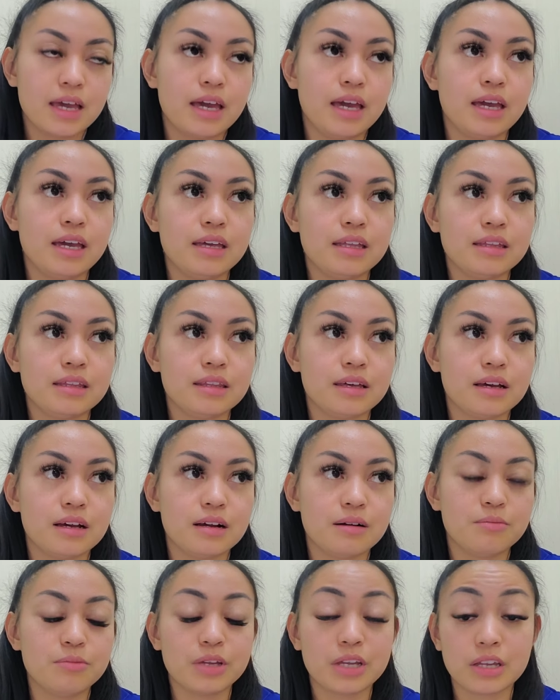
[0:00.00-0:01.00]
And
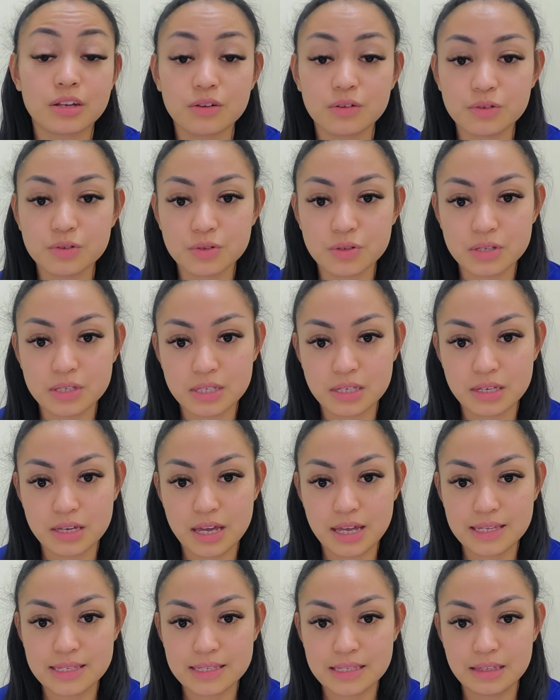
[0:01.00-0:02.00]
we can also see
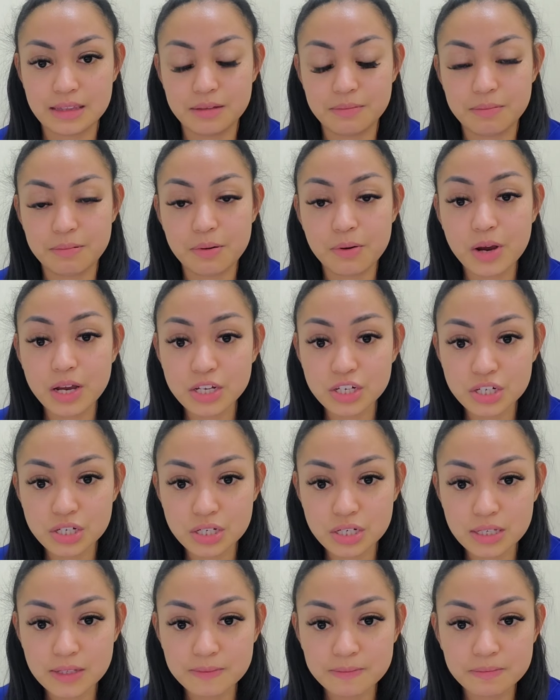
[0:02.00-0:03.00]
ST
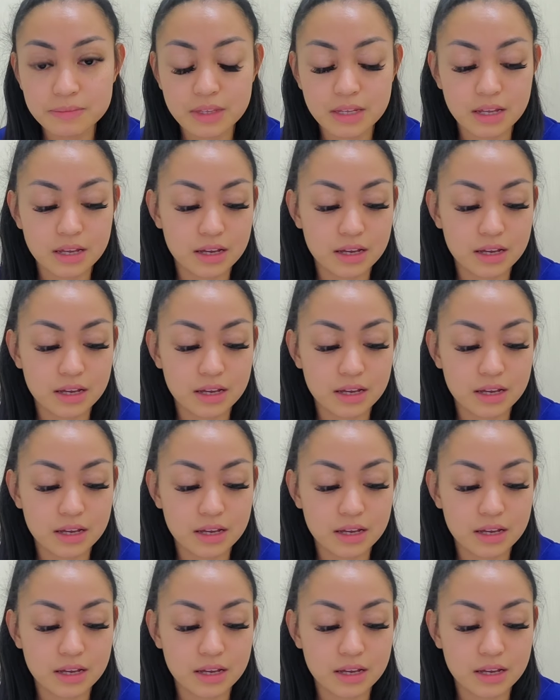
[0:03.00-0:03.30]
depression